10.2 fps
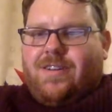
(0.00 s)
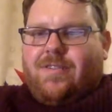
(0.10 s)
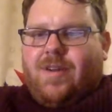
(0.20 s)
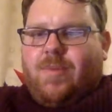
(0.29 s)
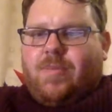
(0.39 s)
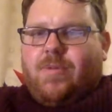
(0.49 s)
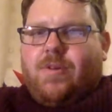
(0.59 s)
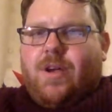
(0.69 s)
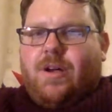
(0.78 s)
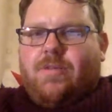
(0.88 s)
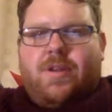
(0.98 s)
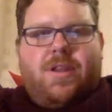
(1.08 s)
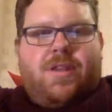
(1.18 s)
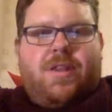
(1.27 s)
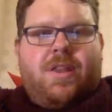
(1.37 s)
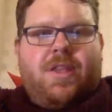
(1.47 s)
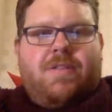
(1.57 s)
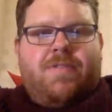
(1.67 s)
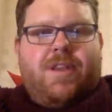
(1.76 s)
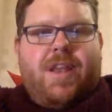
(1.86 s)
Right, people, I'm going to
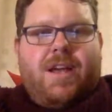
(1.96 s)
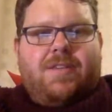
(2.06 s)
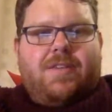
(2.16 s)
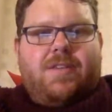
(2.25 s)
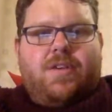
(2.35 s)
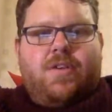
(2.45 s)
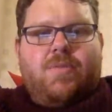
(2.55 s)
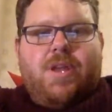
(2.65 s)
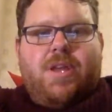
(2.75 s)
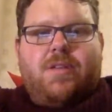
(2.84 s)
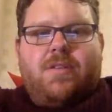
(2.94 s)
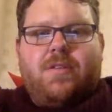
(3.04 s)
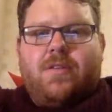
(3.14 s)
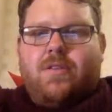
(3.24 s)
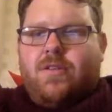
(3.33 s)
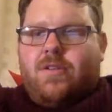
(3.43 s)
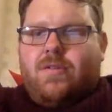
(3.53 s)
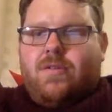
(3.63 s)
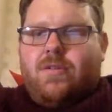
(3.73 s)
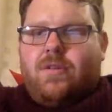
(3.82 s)
leave the last 2 minutes
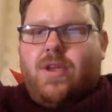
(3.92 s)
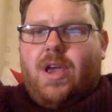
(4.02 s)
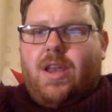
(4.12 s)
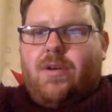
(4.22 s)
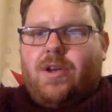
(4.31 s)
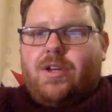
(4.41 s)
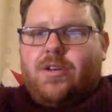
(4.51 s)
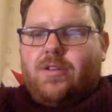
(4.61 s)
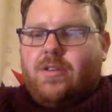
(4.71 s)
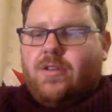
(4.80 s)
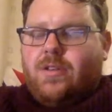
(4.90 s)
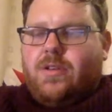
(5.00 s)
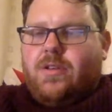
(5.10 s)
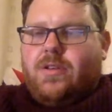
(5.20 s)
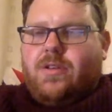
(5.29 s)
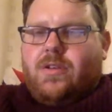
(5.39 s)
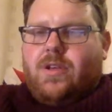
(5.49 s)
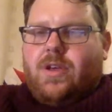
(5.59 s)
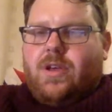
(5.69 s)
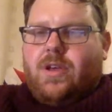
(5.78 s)
to any questions.
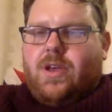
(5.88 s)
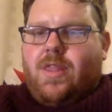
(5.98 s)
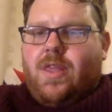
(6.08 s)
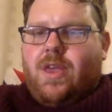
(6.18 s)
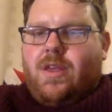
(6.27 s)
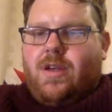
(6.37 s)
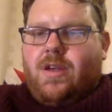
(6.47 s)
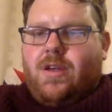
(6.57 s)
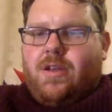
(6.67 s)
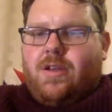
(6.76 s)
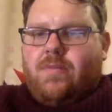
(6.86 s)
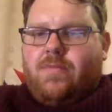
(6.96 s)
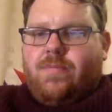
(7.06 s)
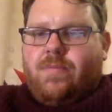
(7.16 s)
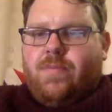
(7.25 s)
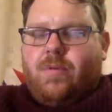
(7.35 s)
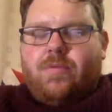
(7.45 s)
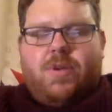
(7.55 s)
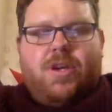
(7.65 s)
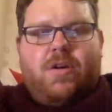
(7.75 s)
And then I'm going to
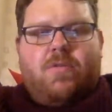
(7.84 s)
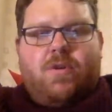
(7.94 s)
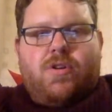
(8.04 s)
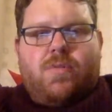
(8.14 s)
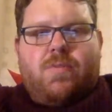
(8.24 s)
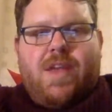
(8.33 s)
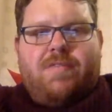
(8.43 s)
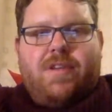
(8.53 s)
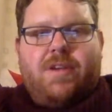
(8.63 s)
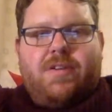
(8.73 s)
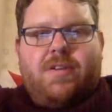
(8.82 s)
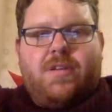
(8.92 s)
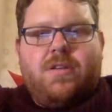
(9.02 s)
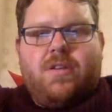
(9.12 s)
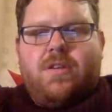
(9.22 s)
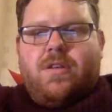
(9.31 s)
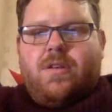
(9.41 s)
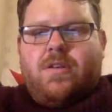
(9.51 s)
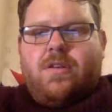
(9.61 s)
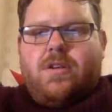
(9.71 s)
probably go and watch some Netflix and
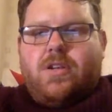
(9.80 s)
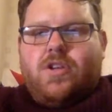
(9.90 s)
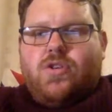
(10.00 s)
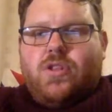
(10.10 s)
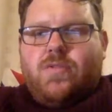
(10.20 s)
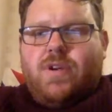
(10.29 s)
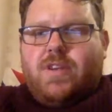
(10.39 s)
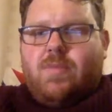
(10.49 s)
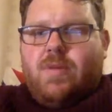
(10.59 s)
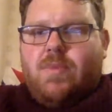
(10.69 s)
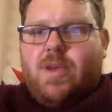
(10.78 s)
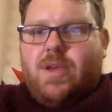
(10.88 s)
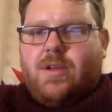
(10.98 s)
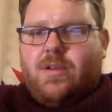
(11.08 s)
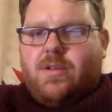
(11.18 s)
enjoy the rest of my beer.